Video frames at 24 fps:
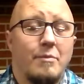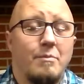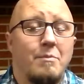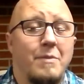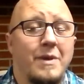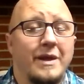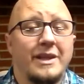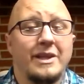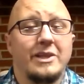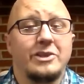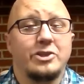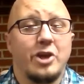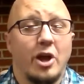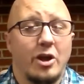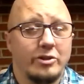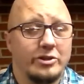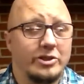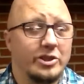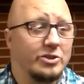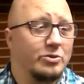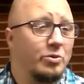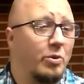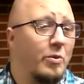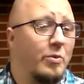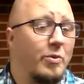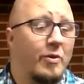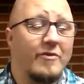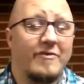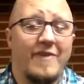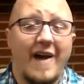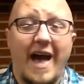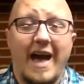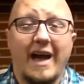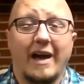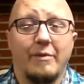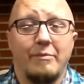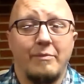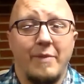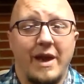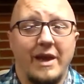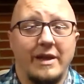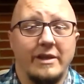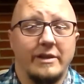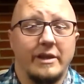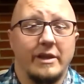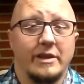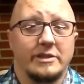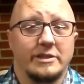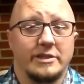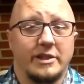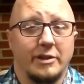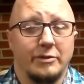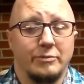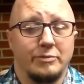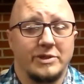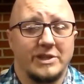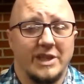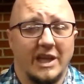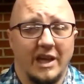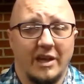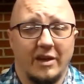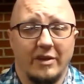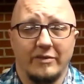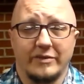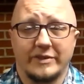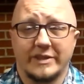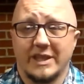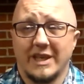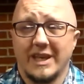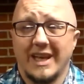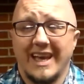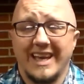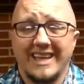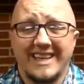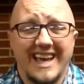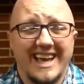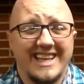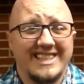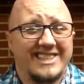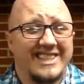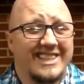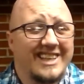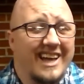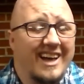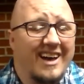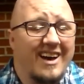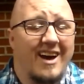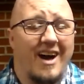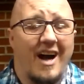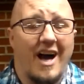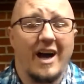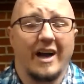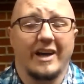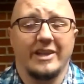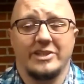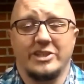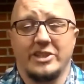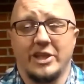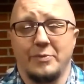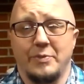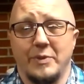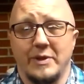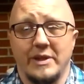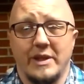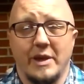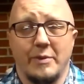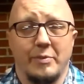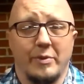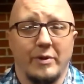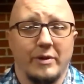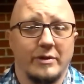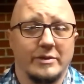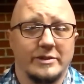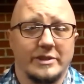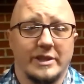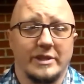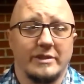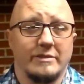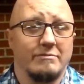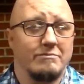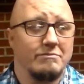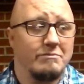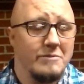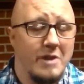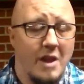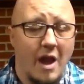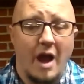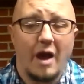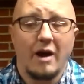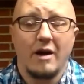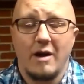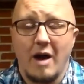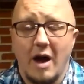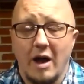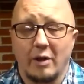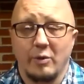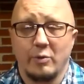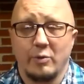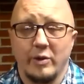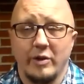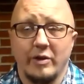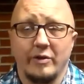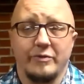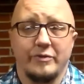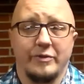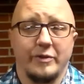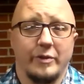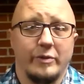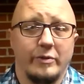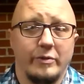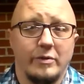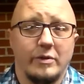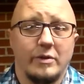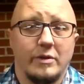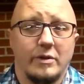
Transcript: Many churches will provide a main dish themselves in case you get a lot of chip and dippers and not a lot of real food.